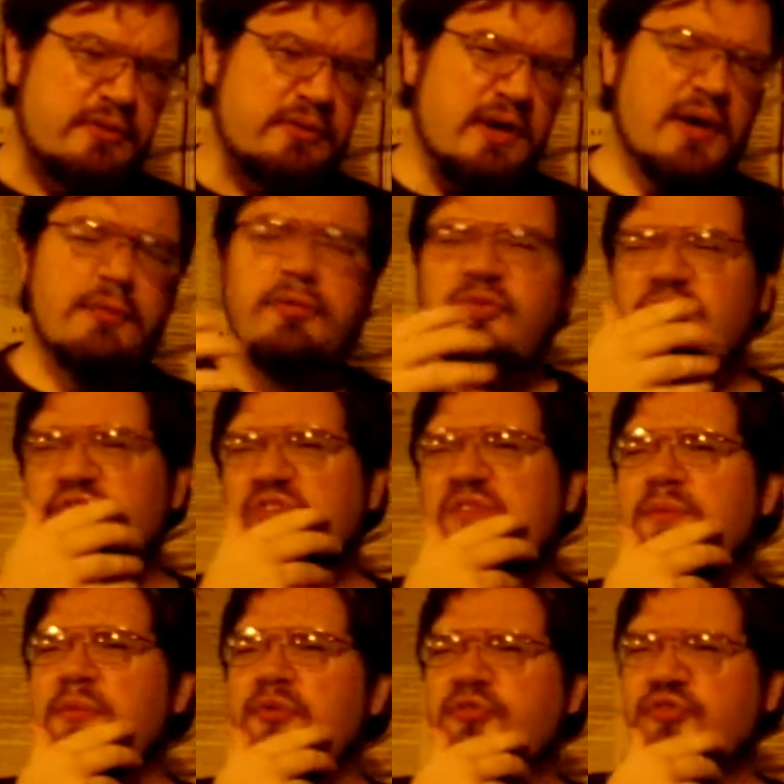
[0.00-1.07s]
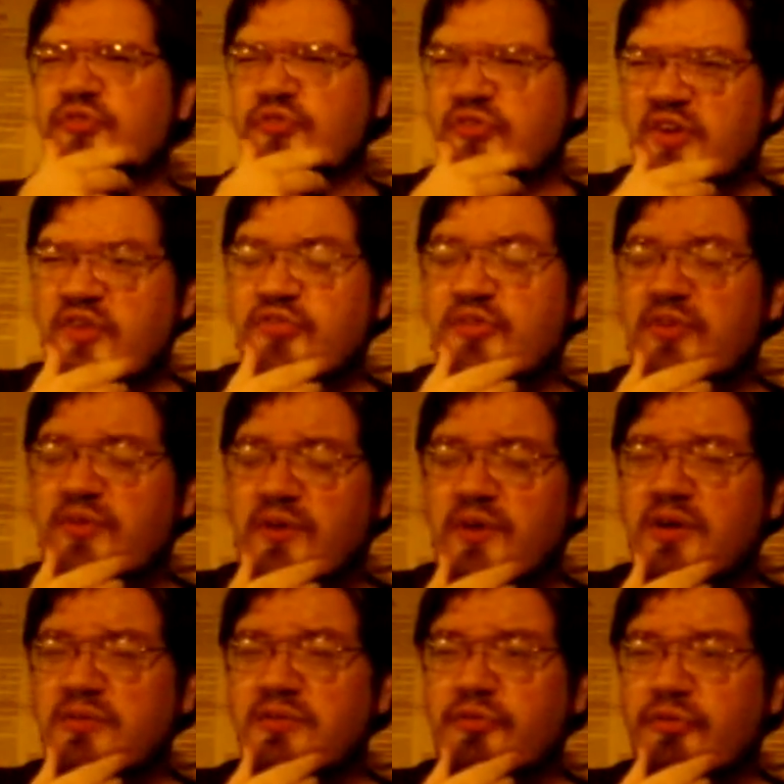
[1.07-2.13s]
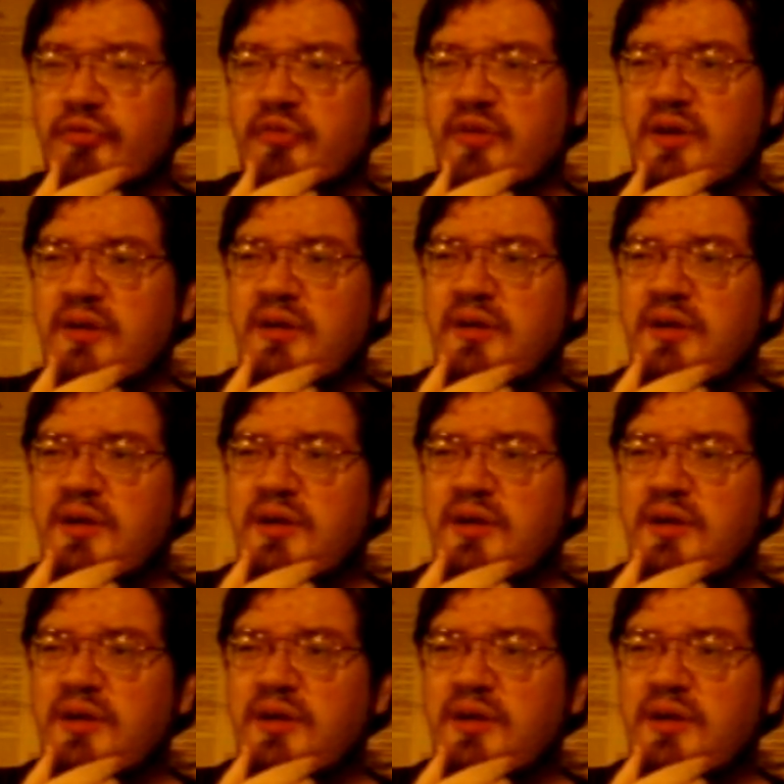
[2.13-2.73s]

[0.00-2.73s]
I wouldn't say the most disgusting thing I've ever seen,